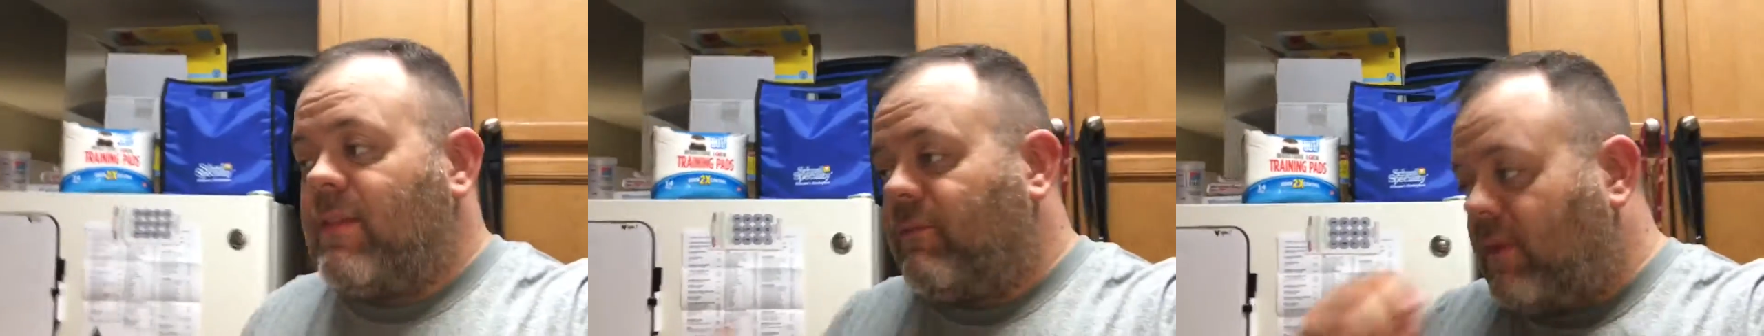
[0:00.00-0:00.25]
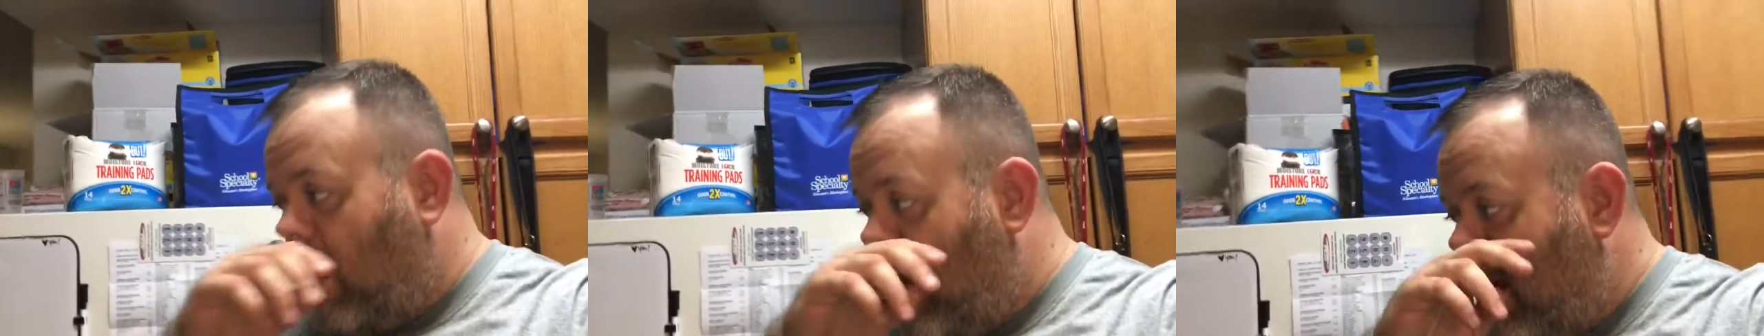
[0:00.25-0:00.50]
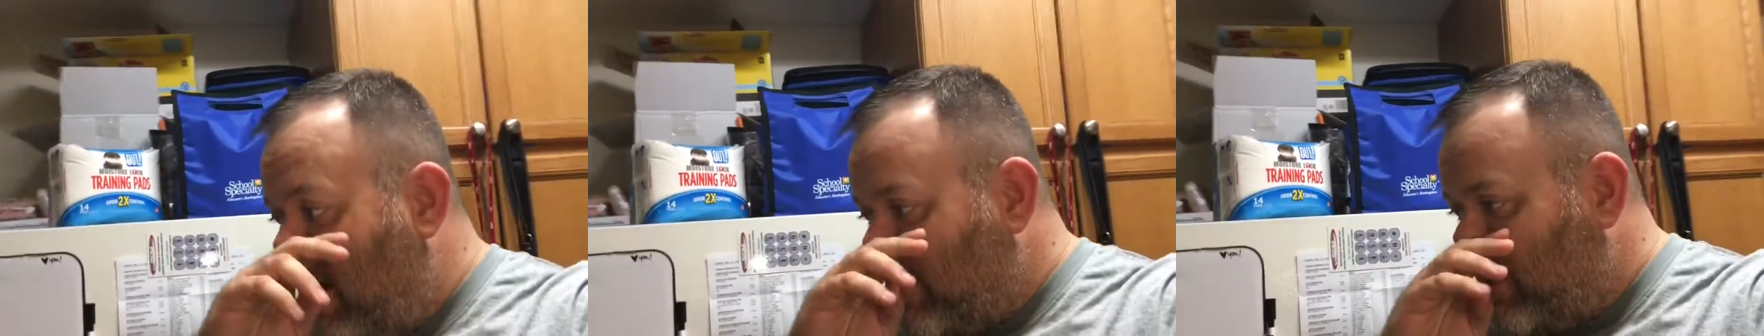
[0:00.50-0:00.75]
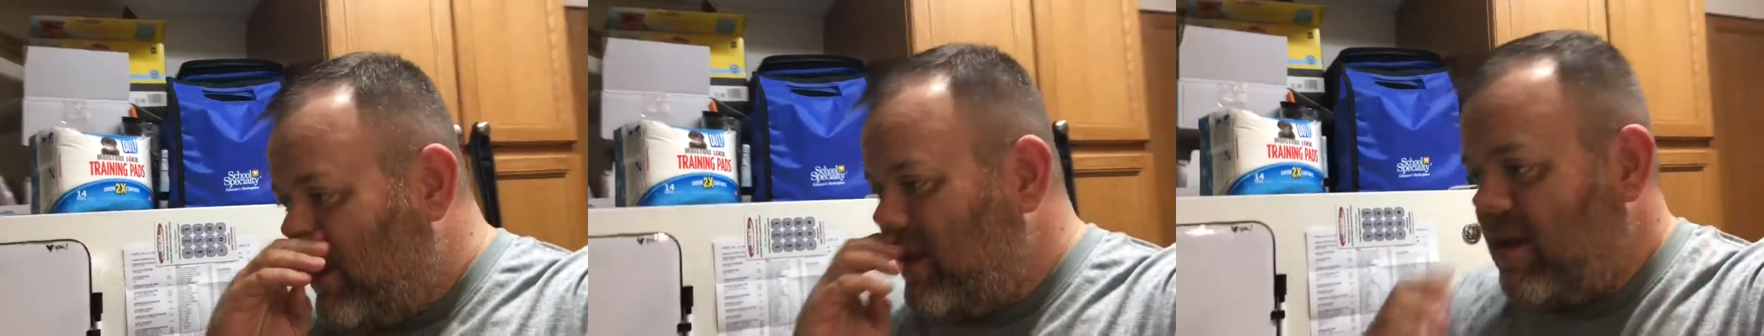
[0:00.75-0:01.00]
the
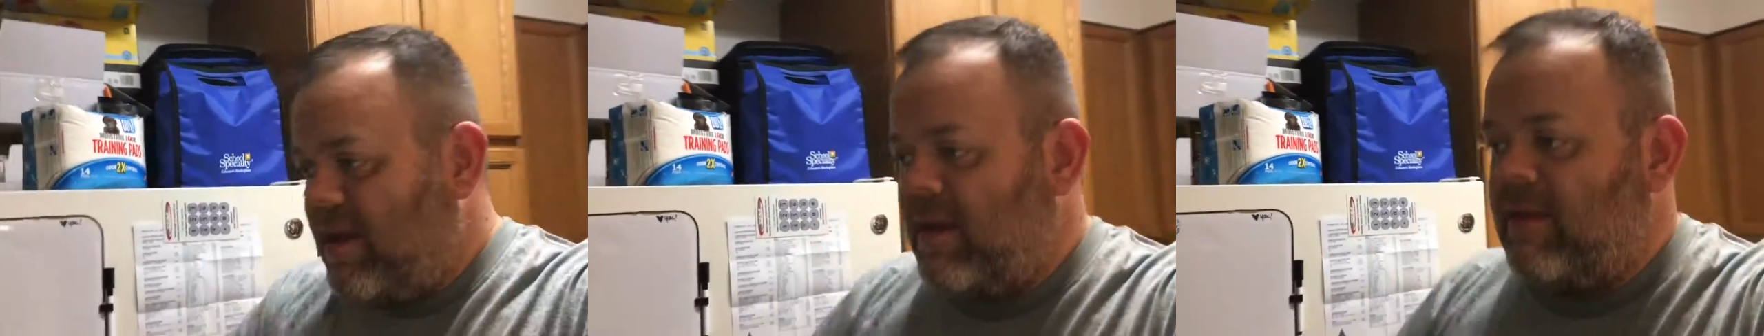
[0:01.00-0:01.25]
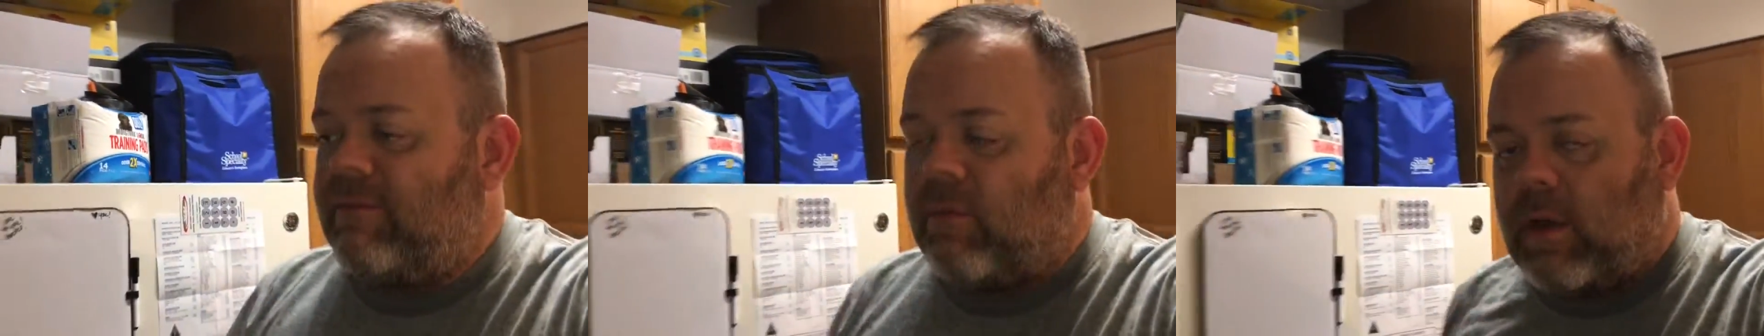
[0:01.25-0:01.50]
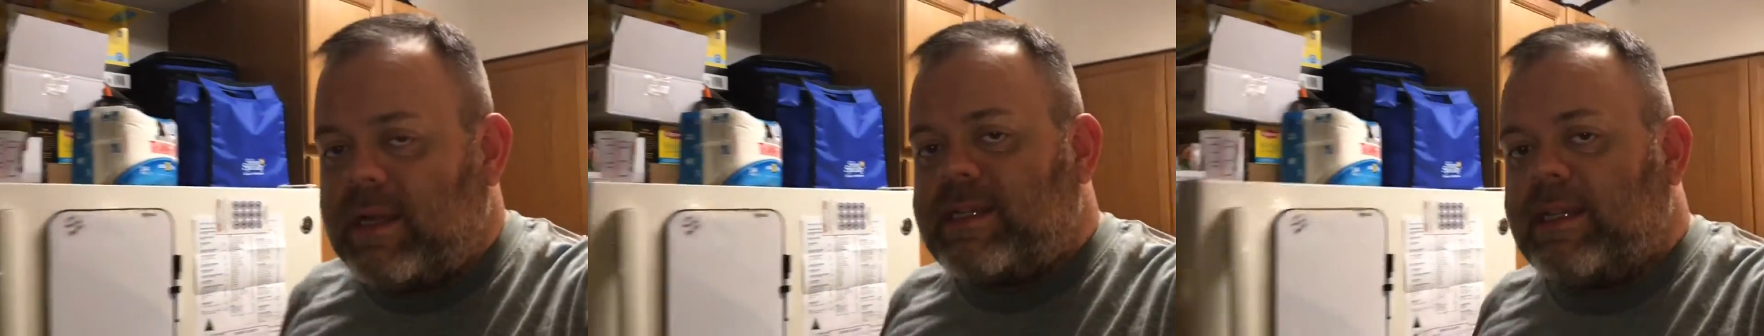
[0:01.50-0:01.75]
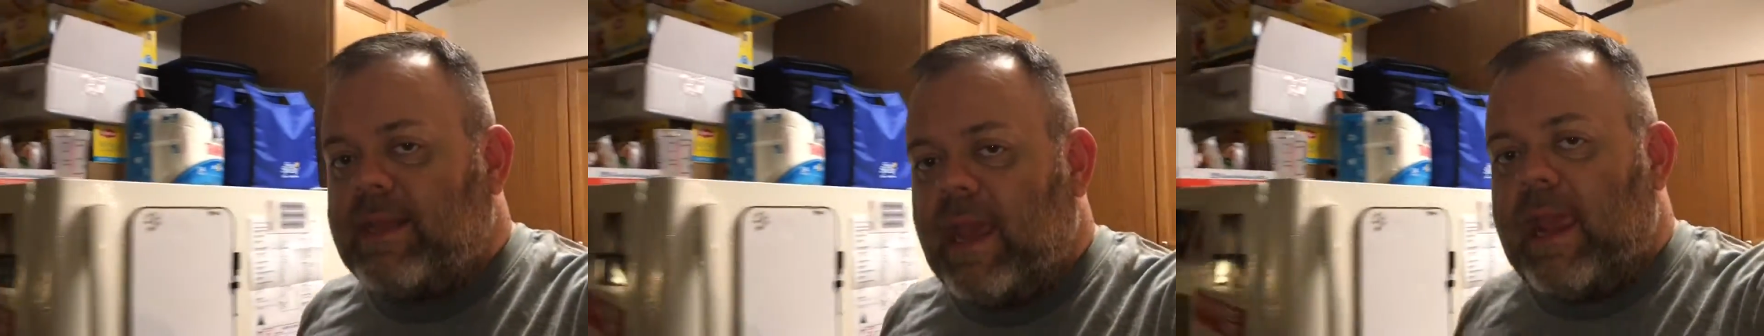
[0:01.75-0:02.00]
vlog for
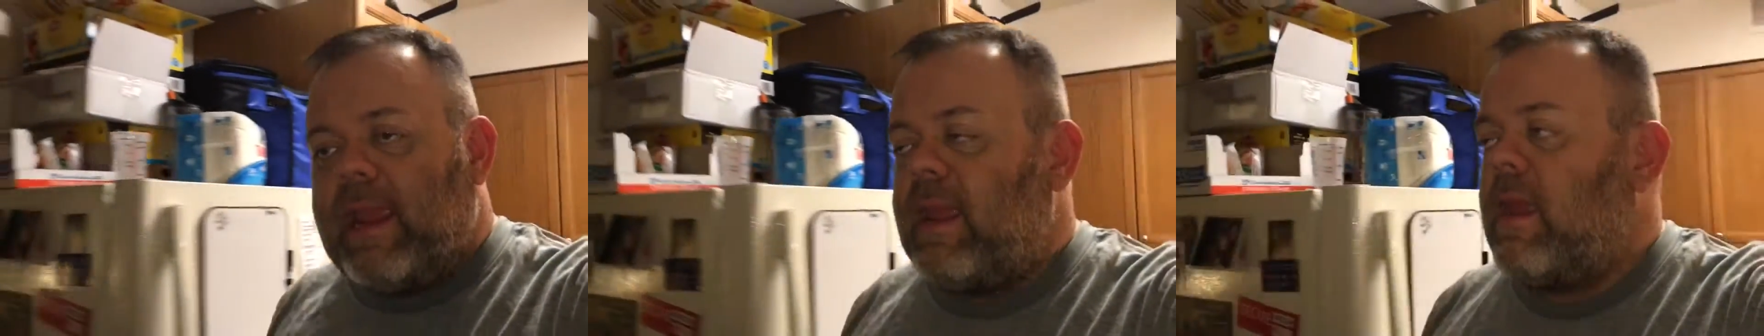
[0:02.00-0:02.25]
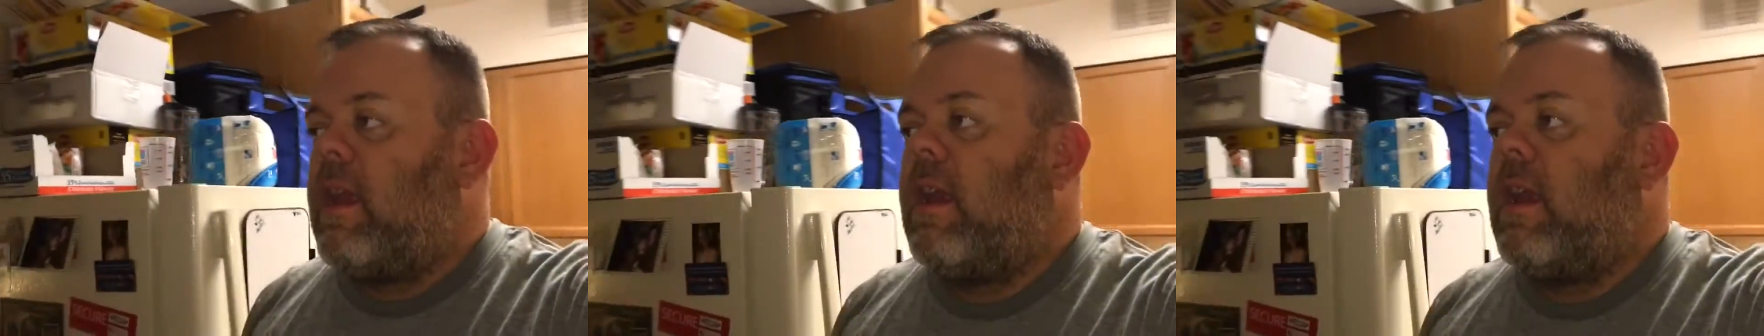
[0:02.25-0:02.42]
today.